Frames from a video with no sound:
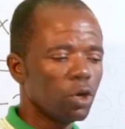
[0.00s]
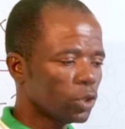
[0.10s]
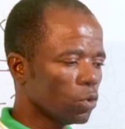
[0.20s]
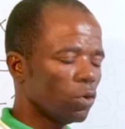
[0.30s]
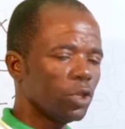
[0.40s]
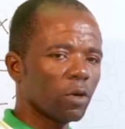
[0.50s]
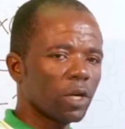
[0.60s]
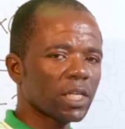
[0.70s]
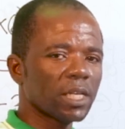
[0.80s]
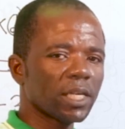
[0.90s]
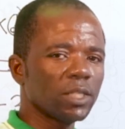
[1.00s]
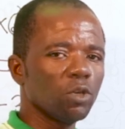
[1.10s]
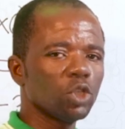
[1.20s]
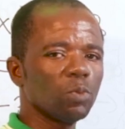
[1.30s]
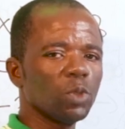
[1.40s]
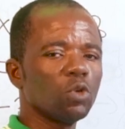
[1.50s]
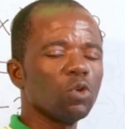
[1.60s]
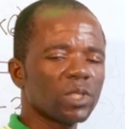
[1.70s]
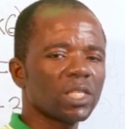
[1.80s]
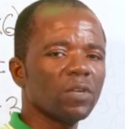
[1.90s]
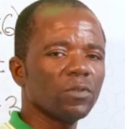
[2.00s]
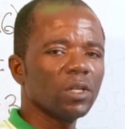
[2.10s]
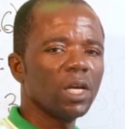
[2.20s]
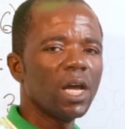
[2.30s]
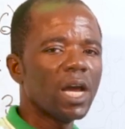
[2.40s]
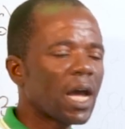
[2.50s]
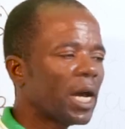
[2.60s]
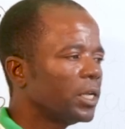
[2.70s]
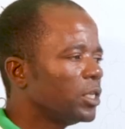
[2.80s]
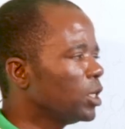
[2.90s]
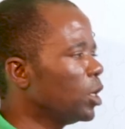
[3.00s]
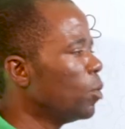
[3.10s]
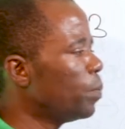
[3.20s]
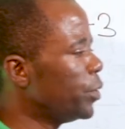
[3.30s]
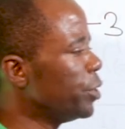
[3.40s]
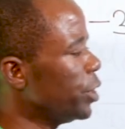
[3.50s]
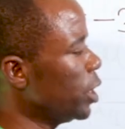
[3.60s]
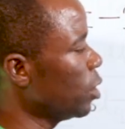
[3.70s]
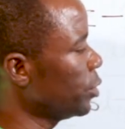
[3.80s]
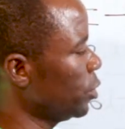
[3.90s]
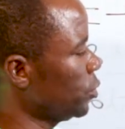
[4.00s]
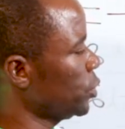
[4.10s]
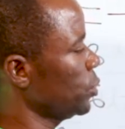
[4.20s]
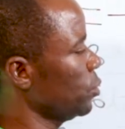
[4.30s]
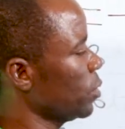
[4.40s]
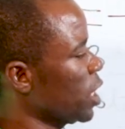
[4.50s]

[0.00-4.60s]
So the correct answer is going to be group 7 and period 2.